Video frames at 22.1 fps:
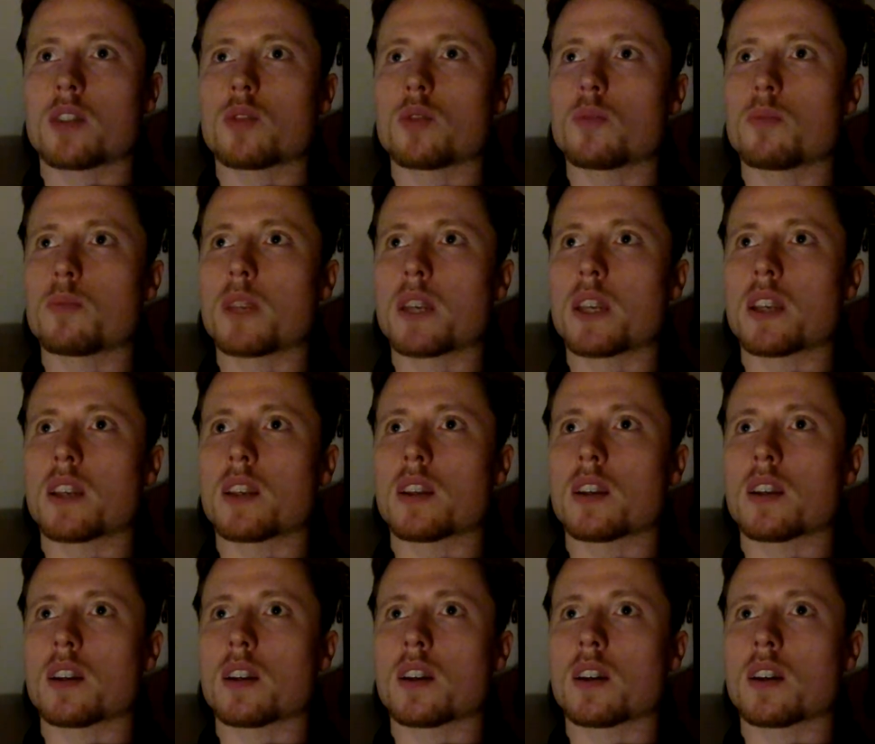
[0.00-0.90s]
make
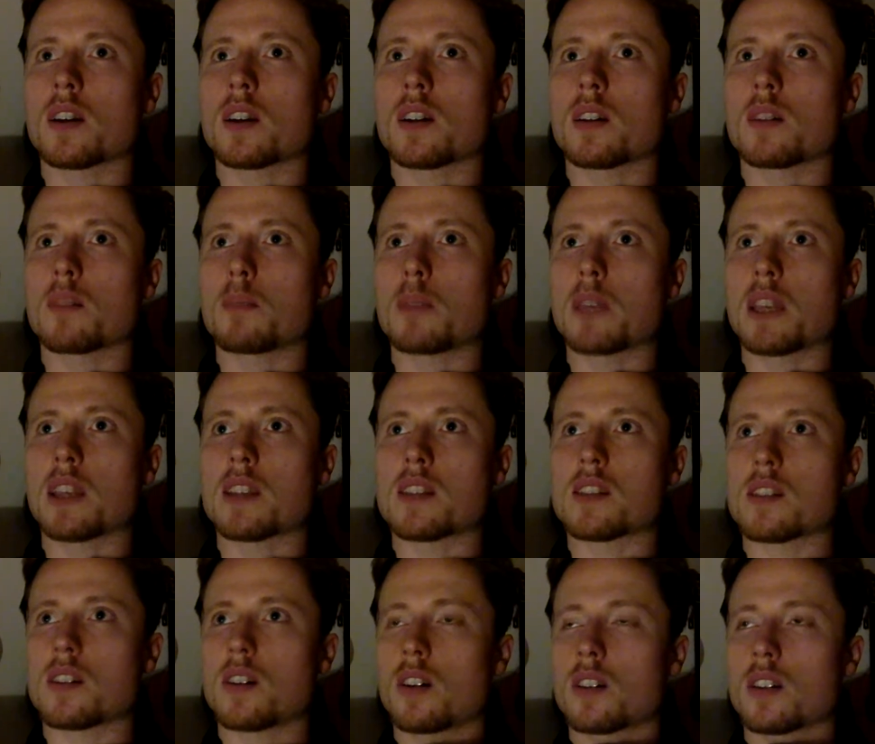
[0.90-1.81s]
it
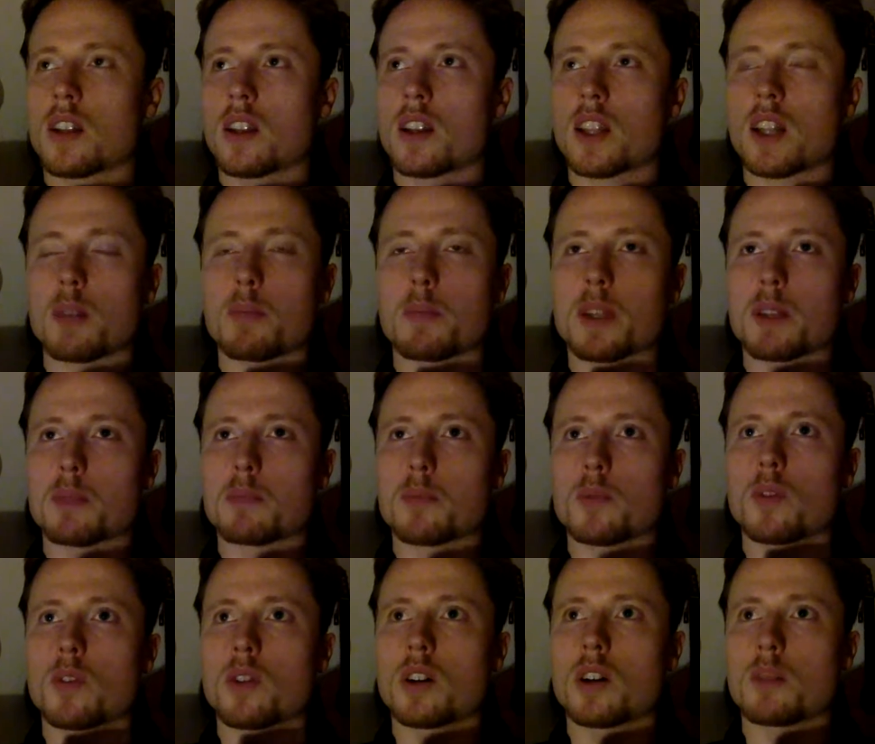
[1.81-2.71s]
sound a little bit
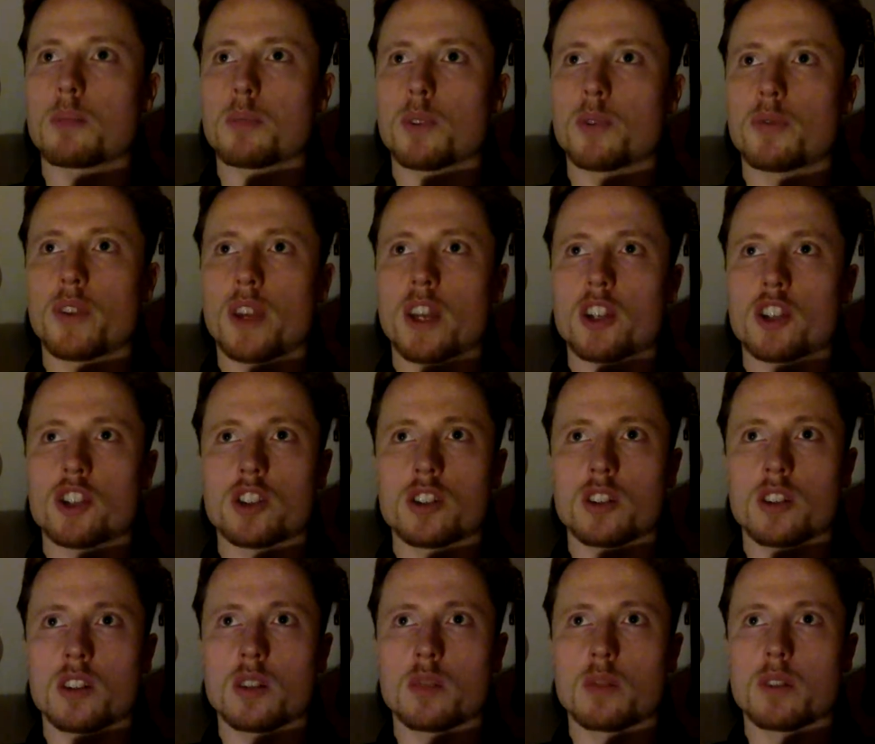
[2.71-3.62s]
more
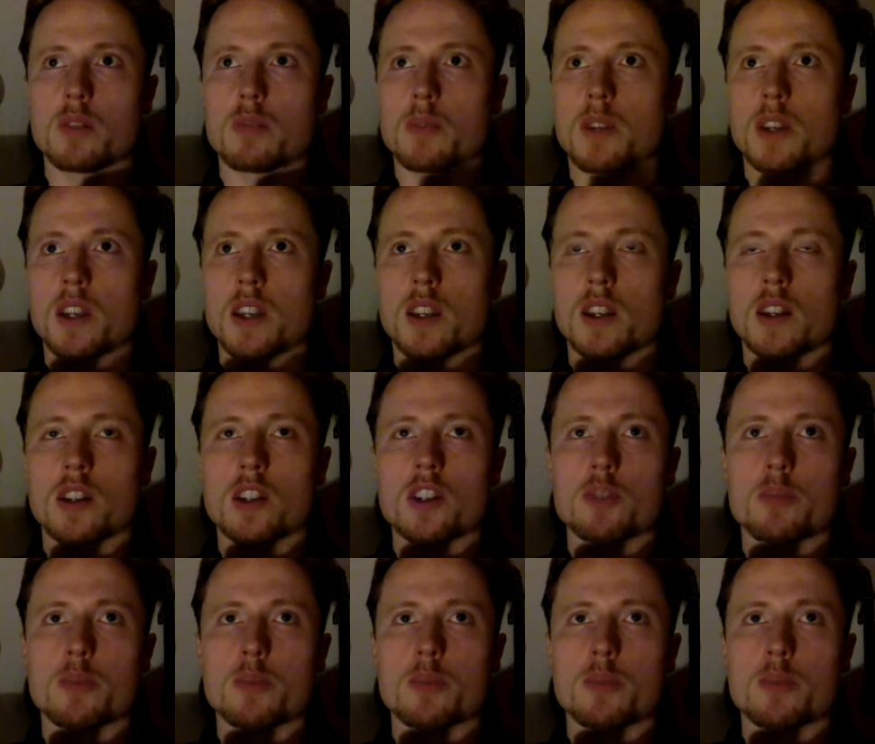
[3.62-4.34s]
professional with my English,